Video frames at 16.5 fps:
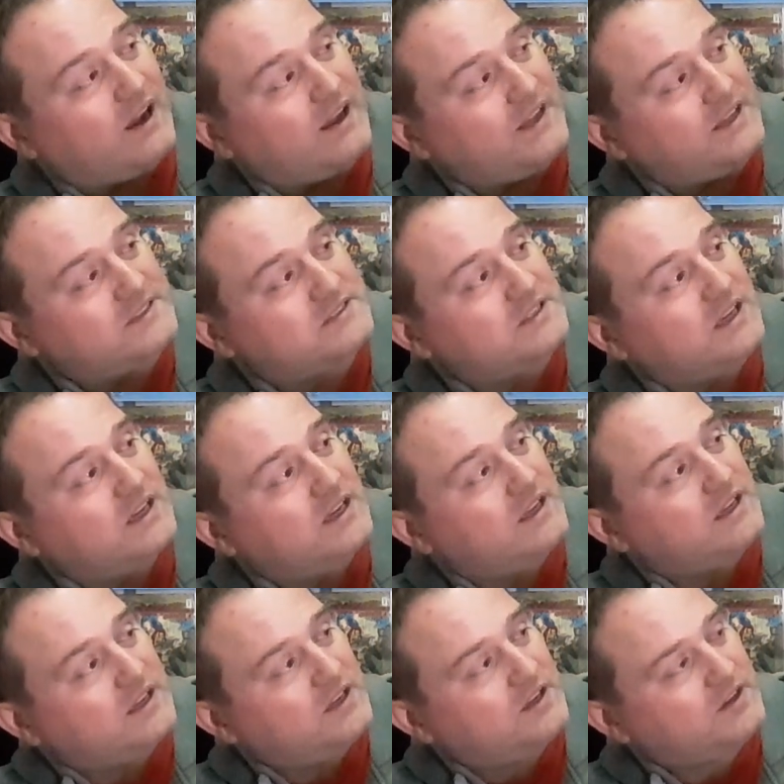it's
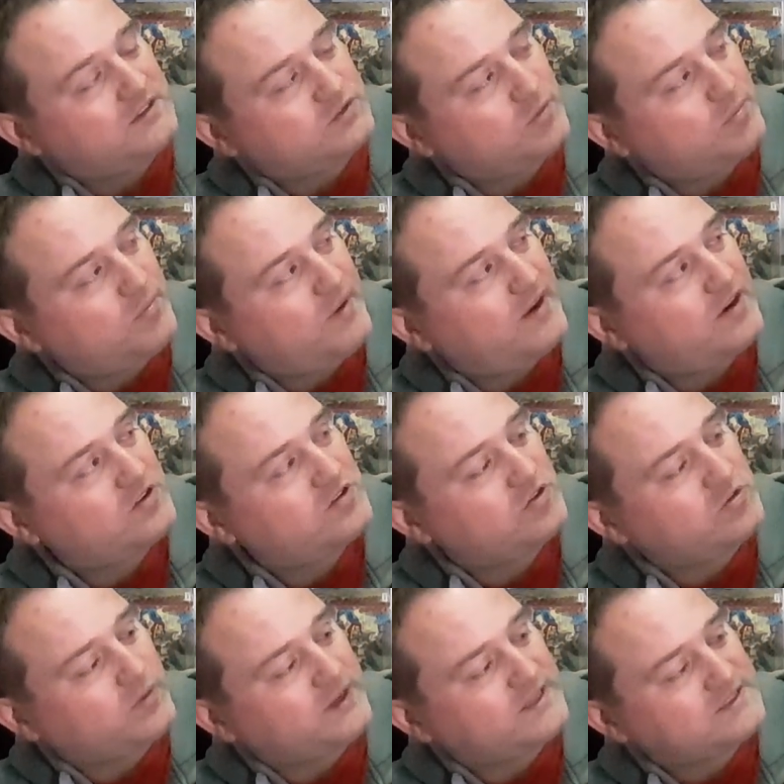Superman
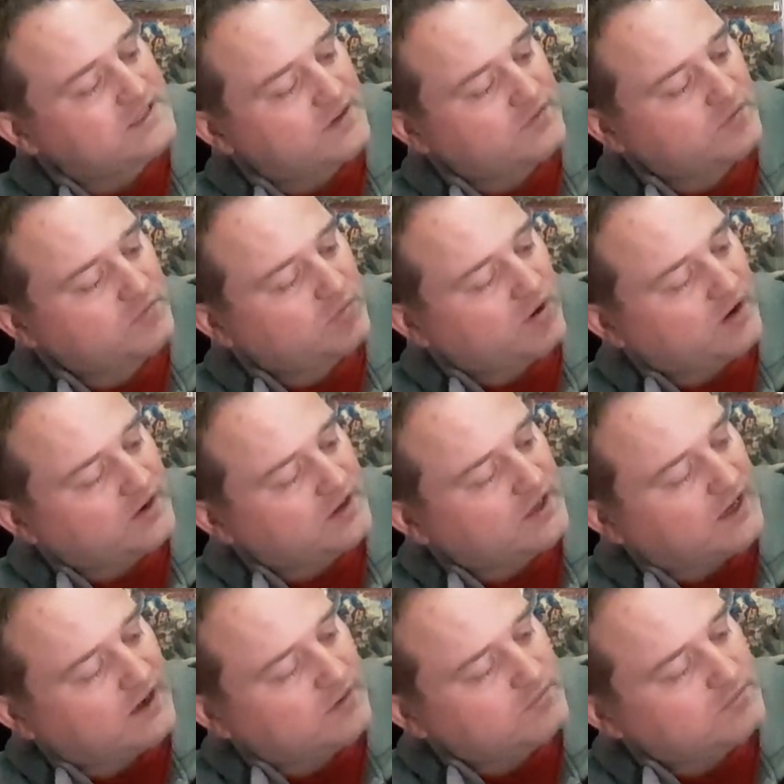issue 27
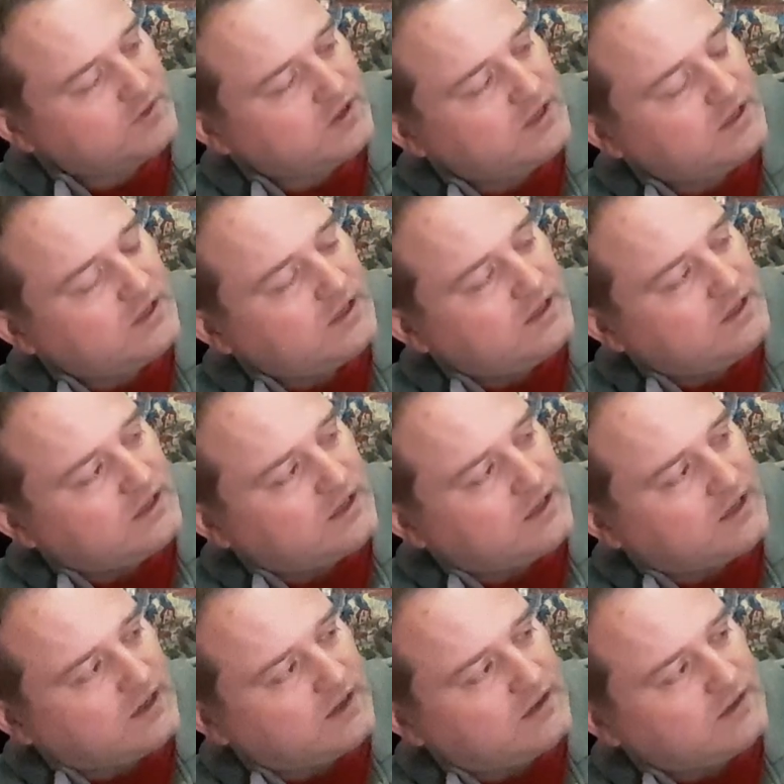by
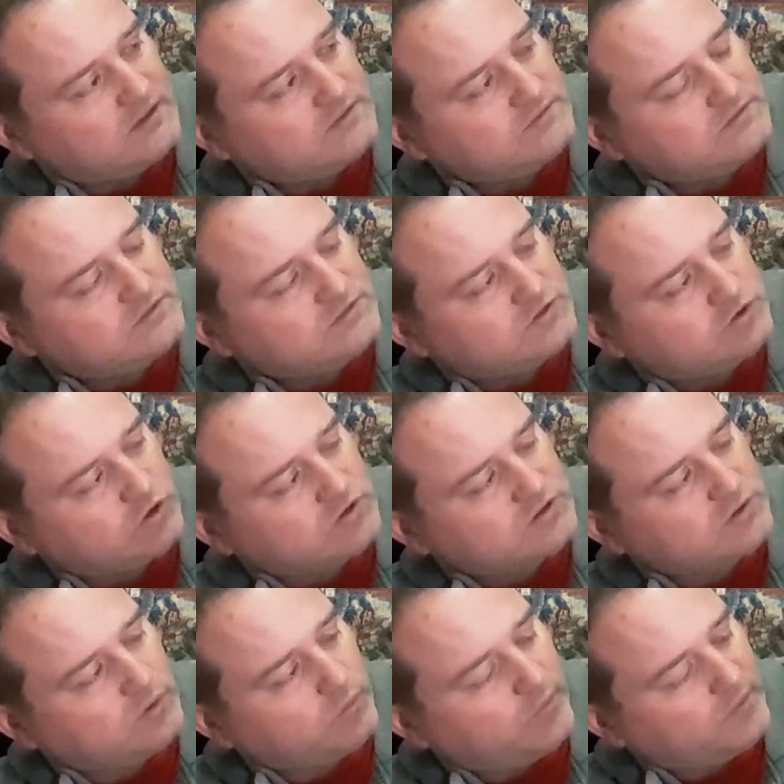
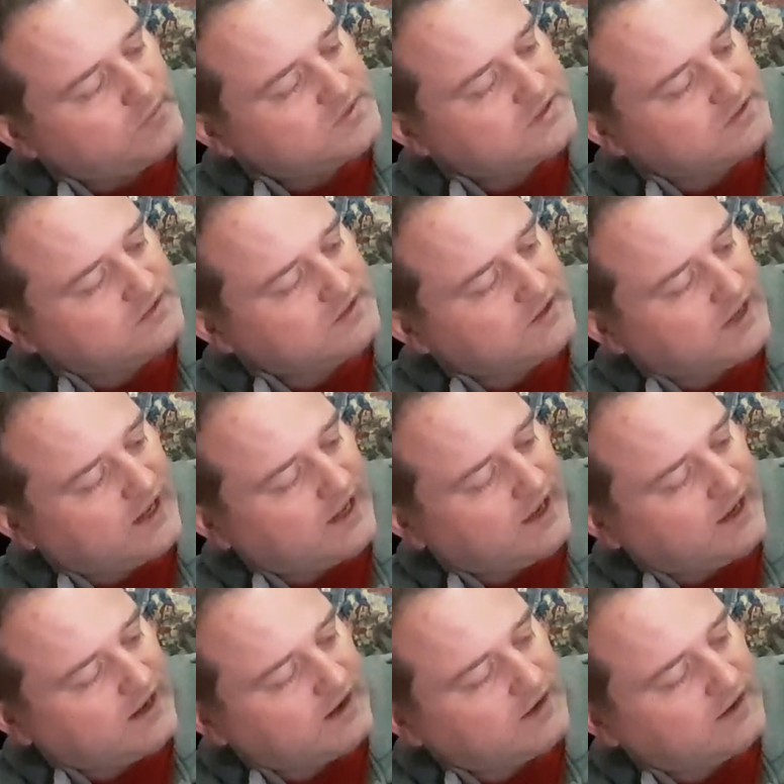Joshua Williamson,
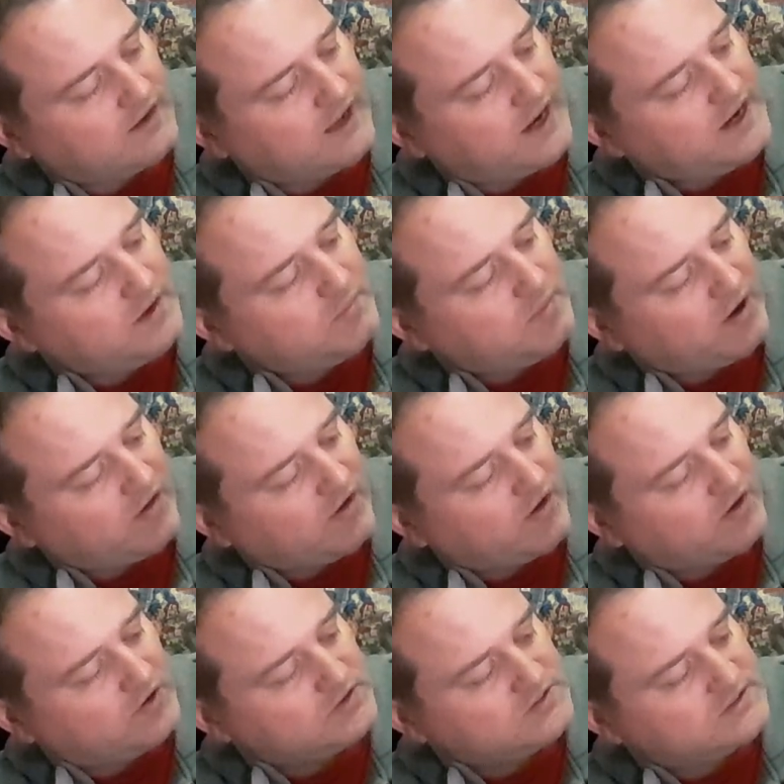Eddie
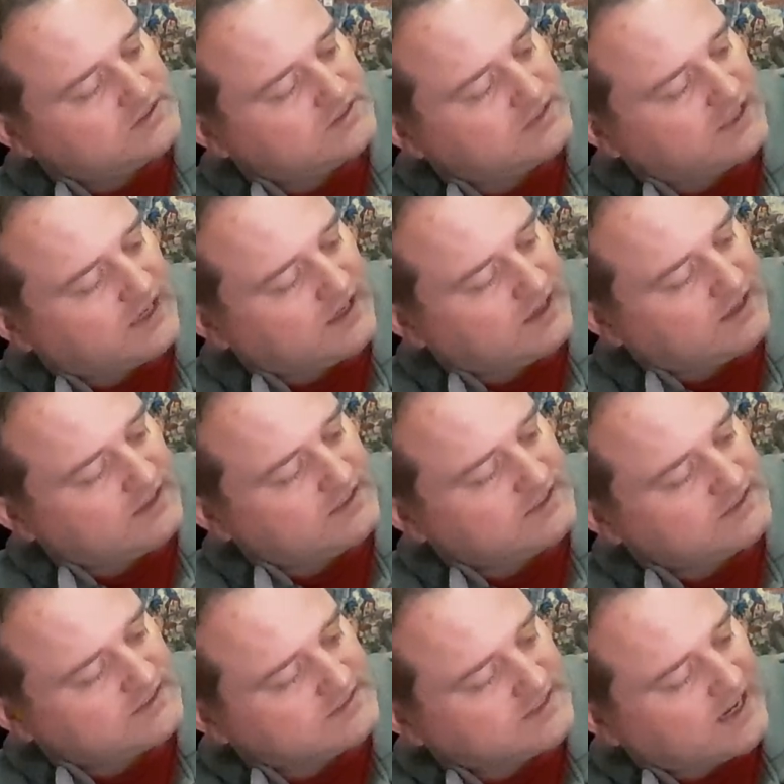Burrows,
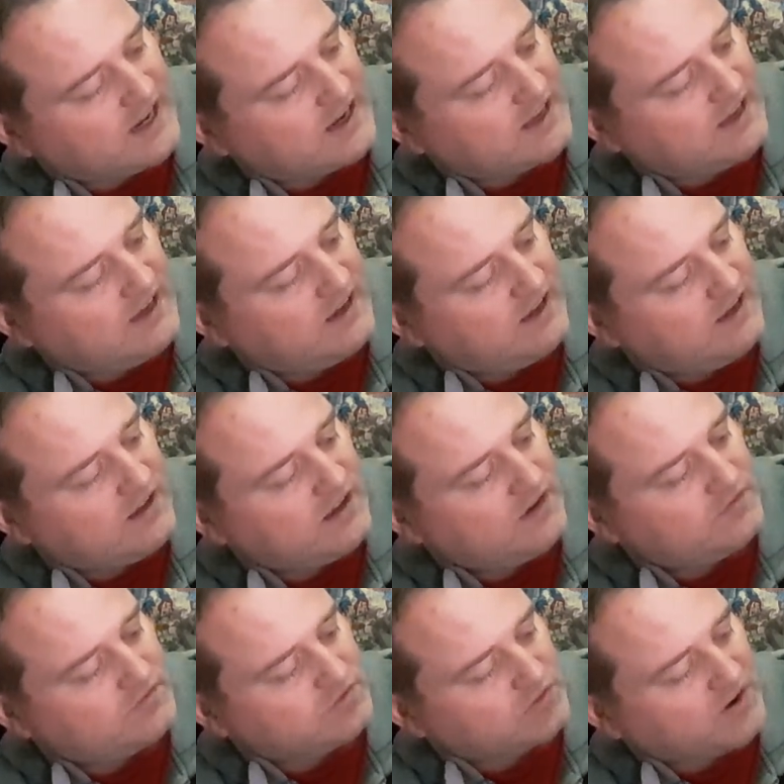Zaki,
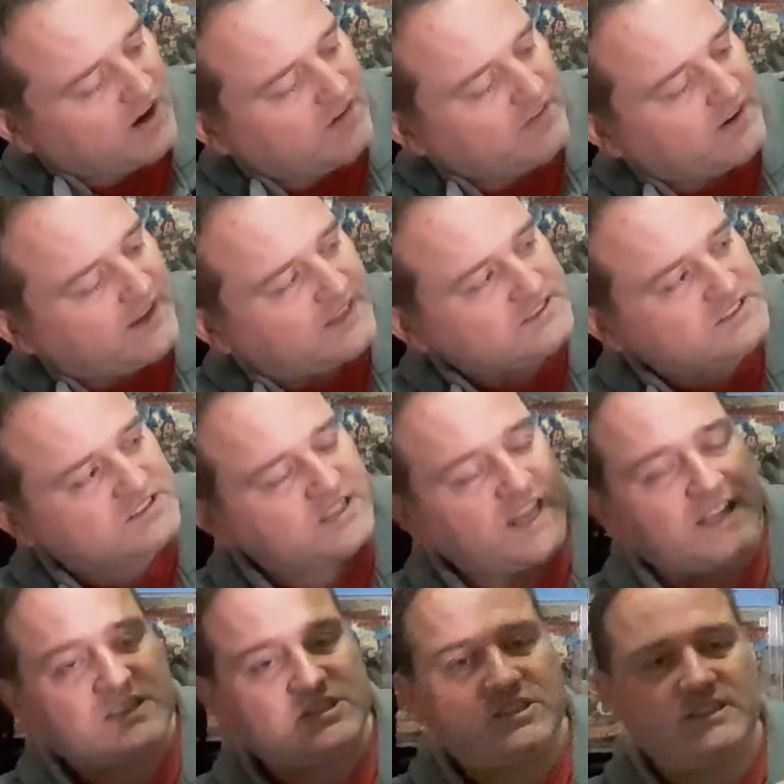Ferrara, and
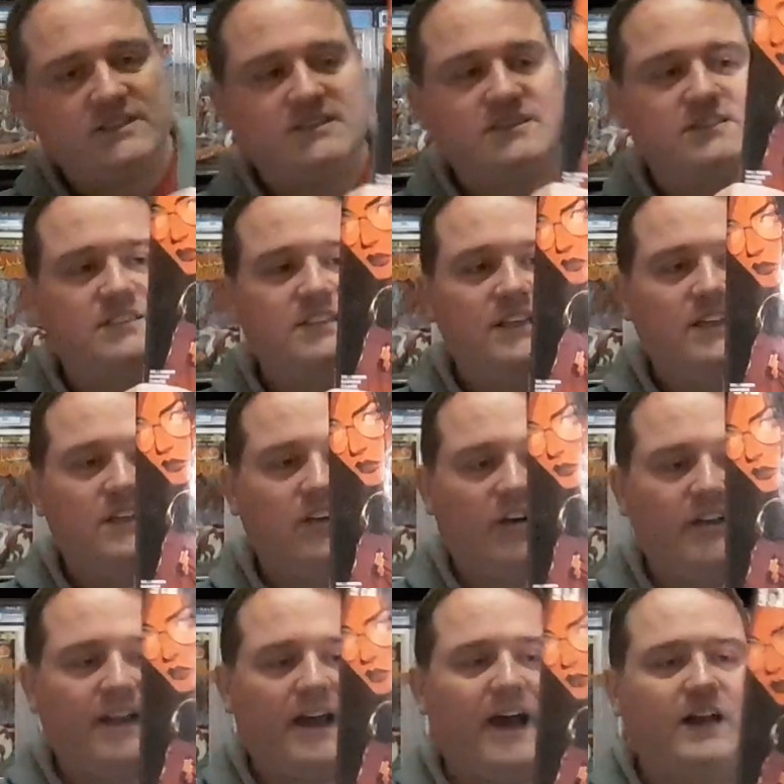Sanchez
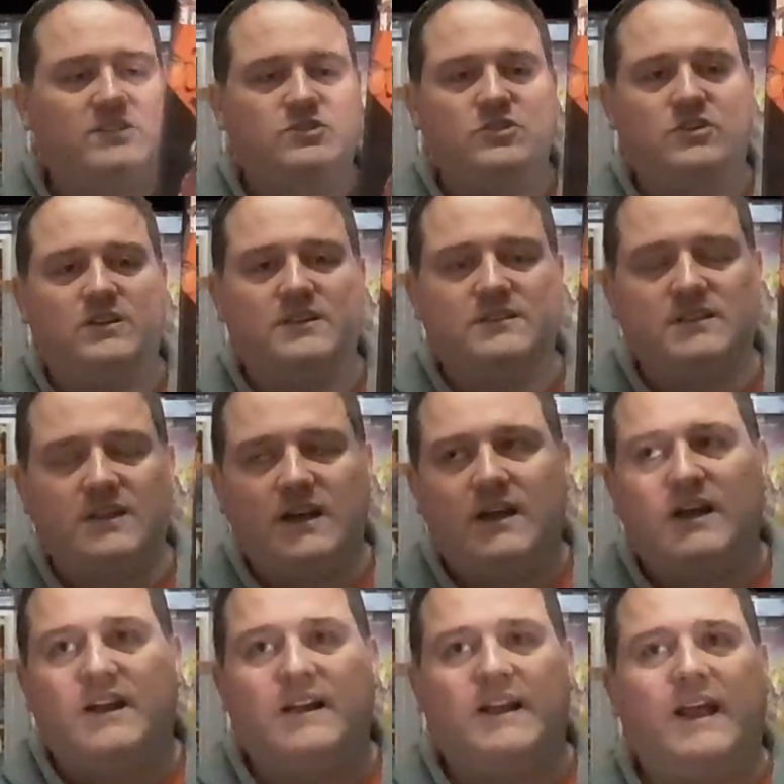on art duties.
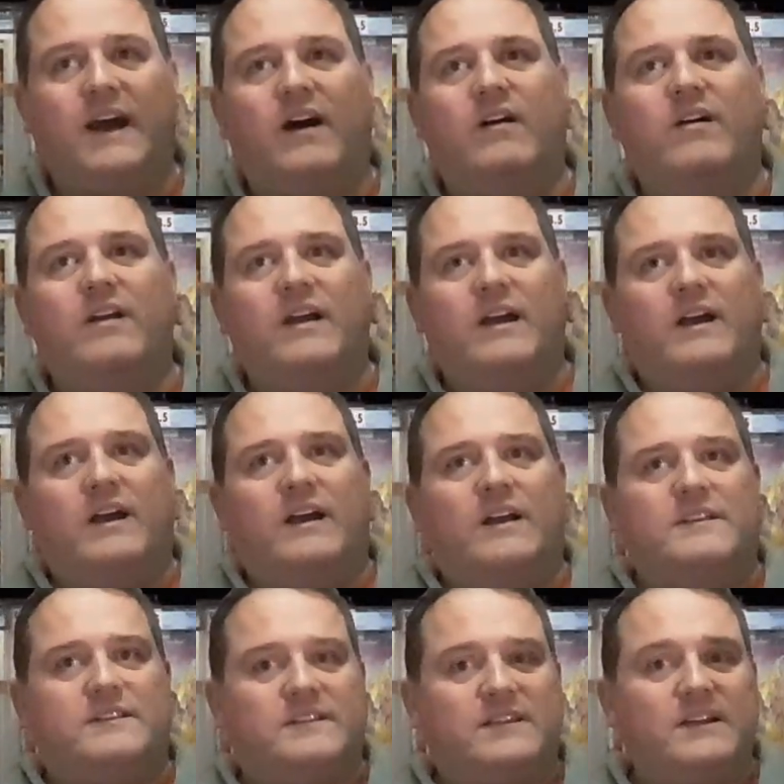Now,
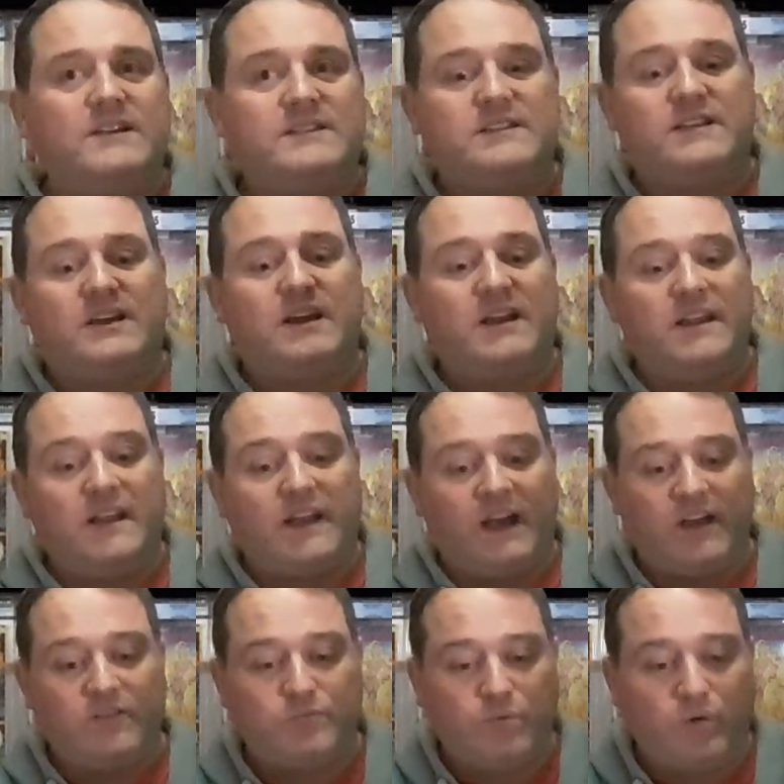DC
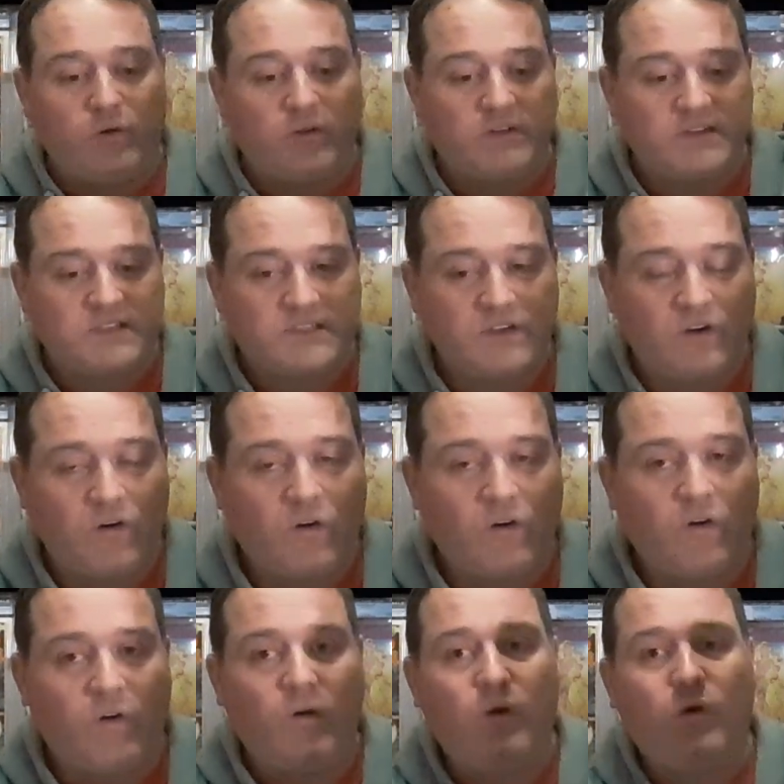have put
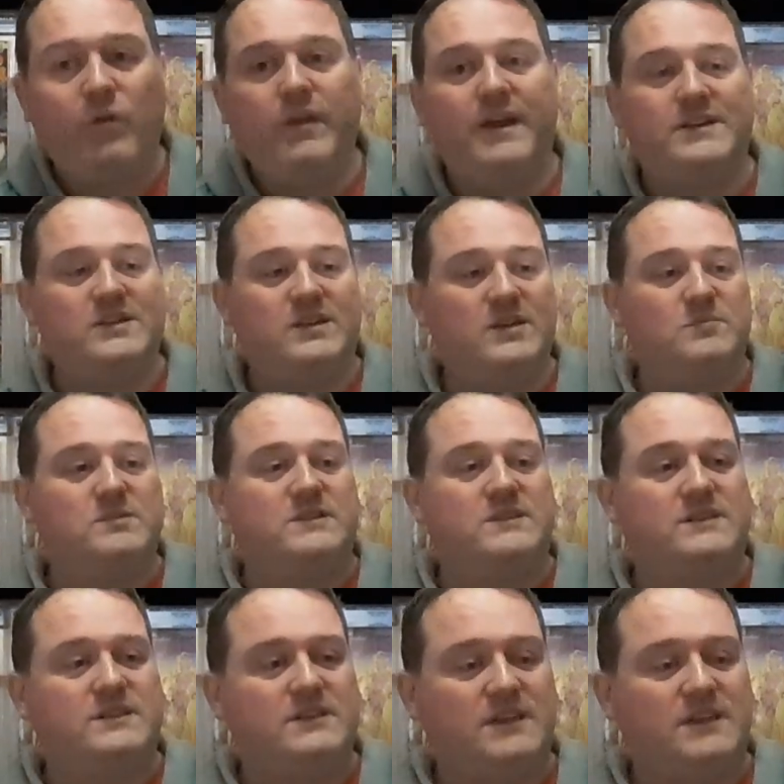all their chips